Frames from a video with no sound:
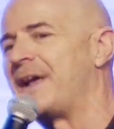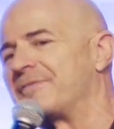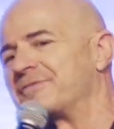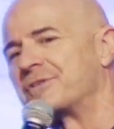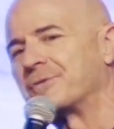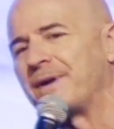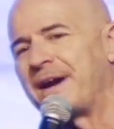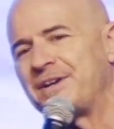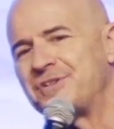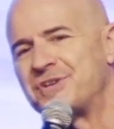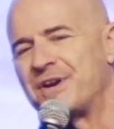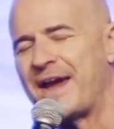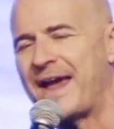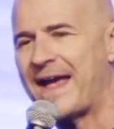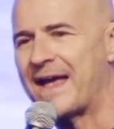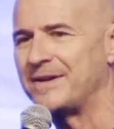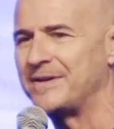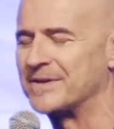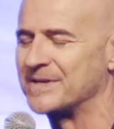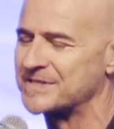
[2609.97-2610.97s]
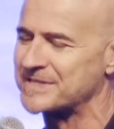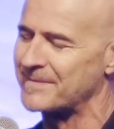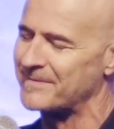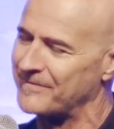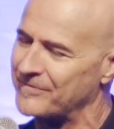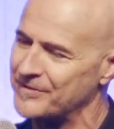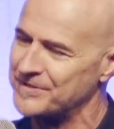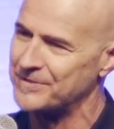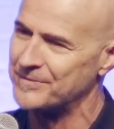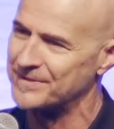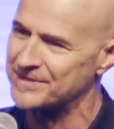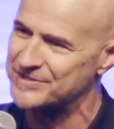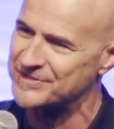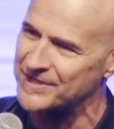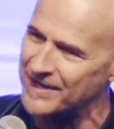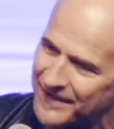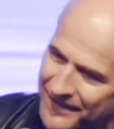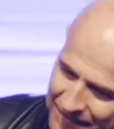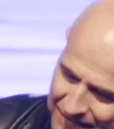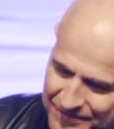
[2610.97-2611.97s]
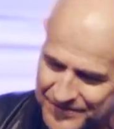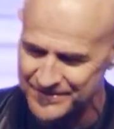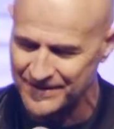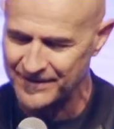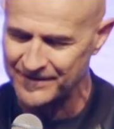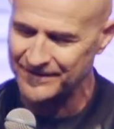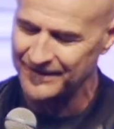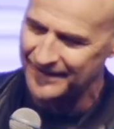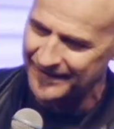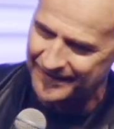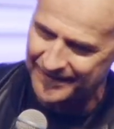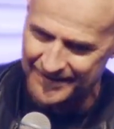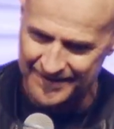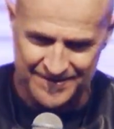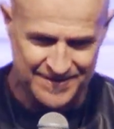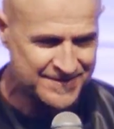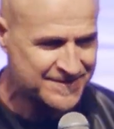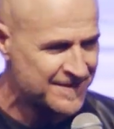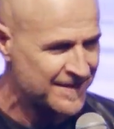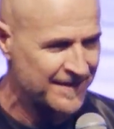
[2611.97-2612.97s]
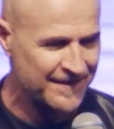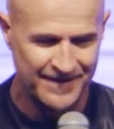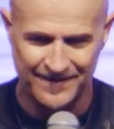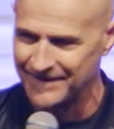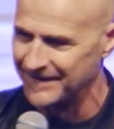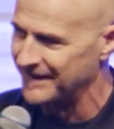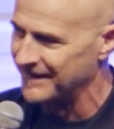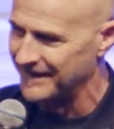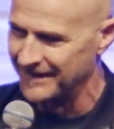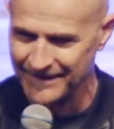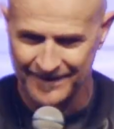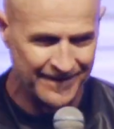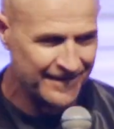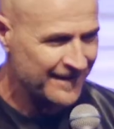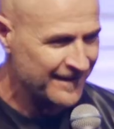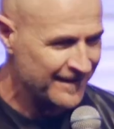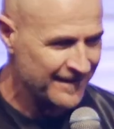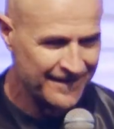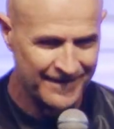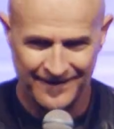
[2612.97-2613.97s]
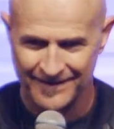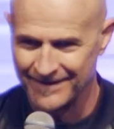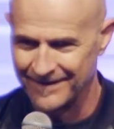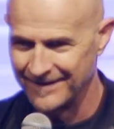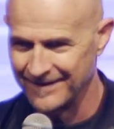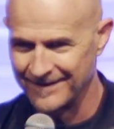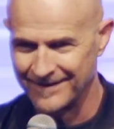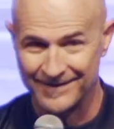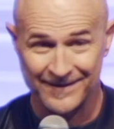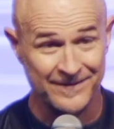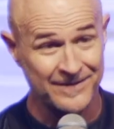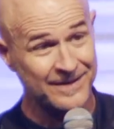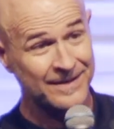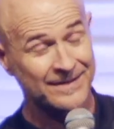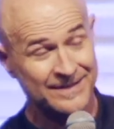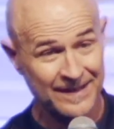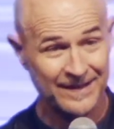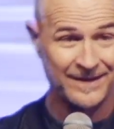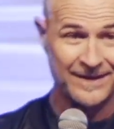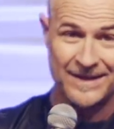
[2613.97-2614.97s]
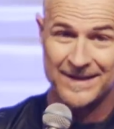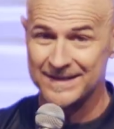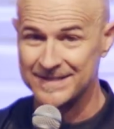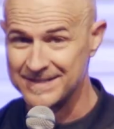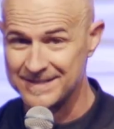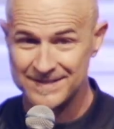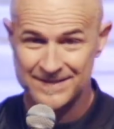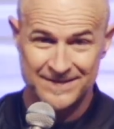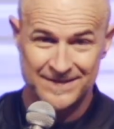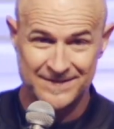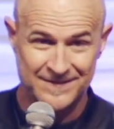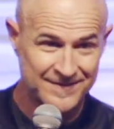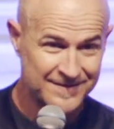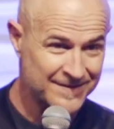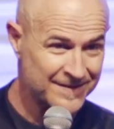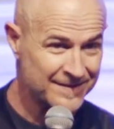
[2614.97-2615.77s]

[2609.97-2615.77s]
enough to raise your hand. You know, some of when you start like this. Then you get like this.